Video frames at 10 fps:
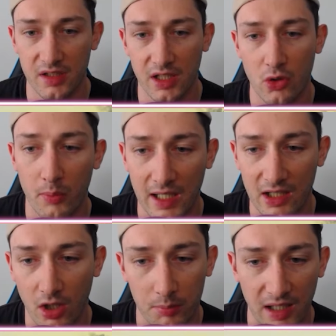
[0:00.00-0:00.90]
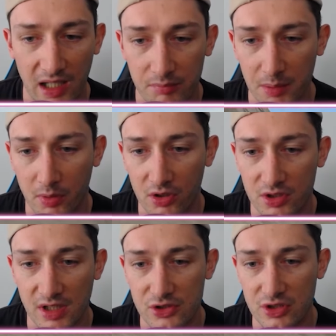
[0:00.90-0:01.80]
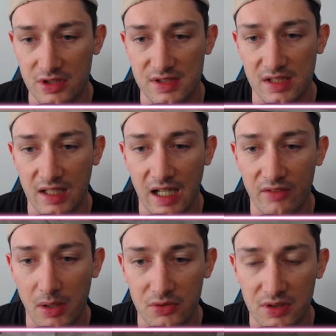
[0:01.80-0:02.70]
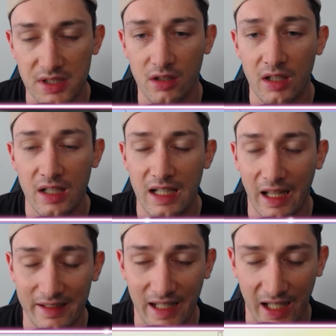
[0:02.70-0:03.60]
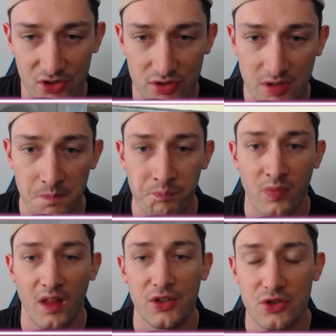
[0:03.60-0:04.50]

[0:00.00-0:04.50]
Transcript: I go back up, I have my perks. As you can see, I have Mountaineer attached, and